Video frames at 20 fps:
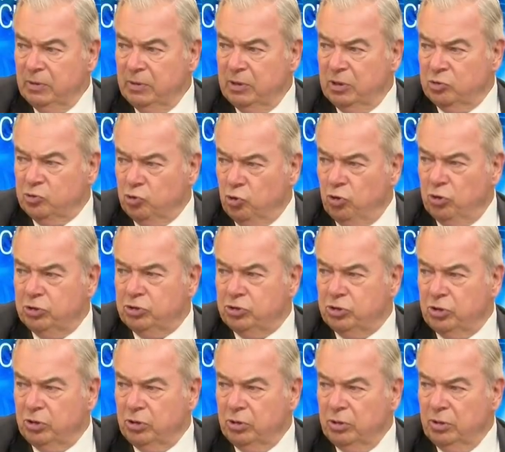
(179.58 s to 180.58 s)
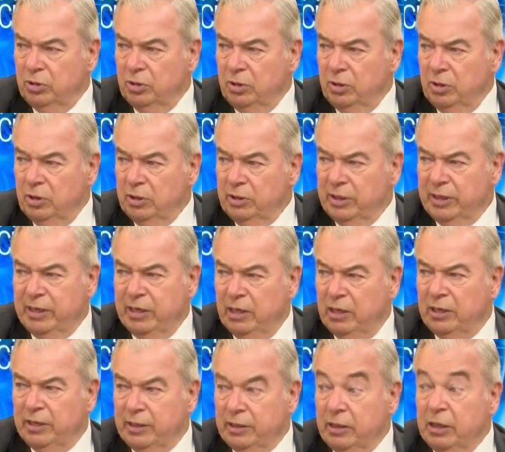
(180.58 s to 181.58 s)
the torture, the
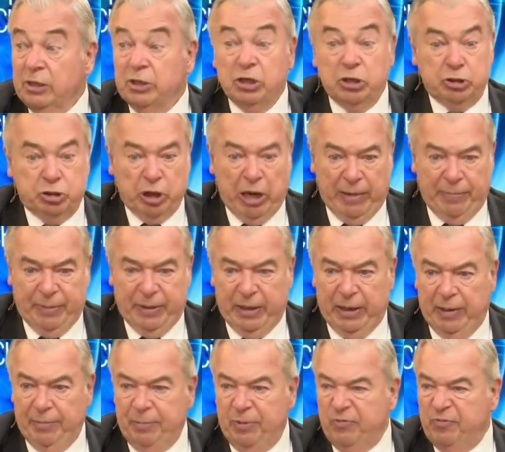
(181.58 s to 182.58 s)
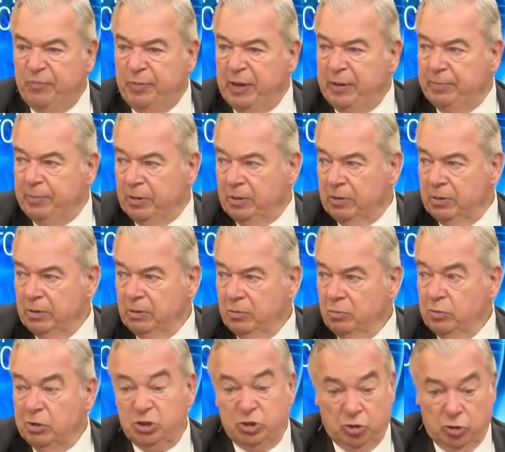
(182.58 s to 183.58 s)
killing, the chopping up of people,
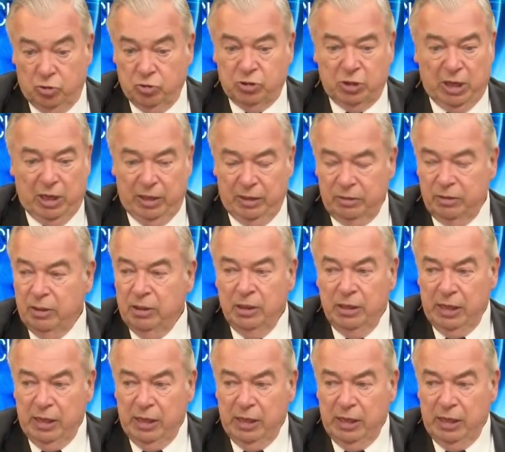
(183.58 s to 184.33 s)
which goes on